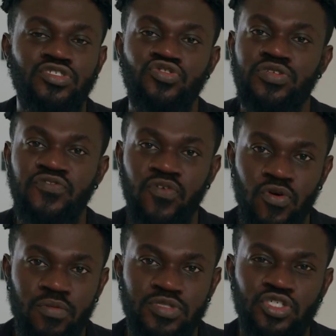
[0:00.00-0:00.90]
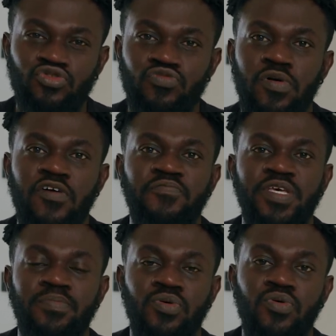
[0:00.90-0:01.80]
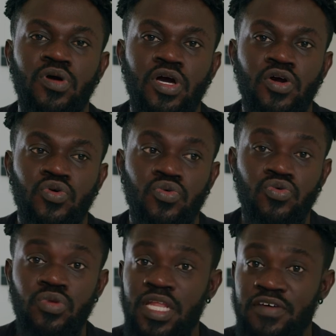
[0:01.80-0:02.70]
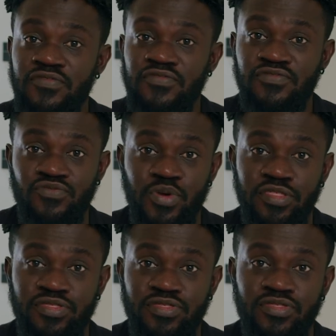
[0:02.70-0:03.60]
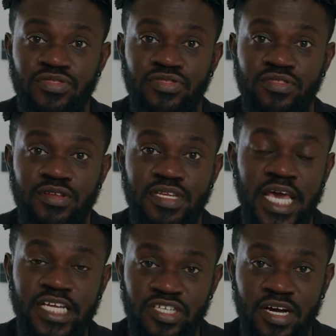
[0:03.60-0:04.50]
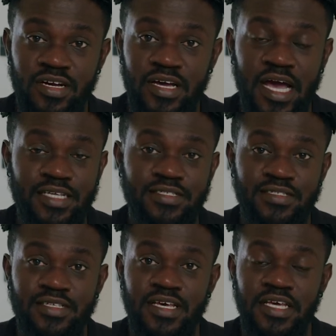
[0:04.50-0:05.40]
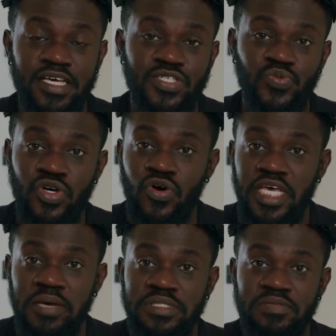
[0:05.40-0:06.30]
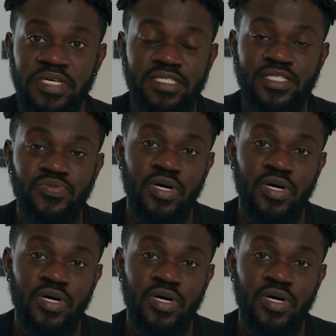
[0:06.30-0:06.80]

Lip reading: uniform group of people who live with nature as it is. We all came to meet it.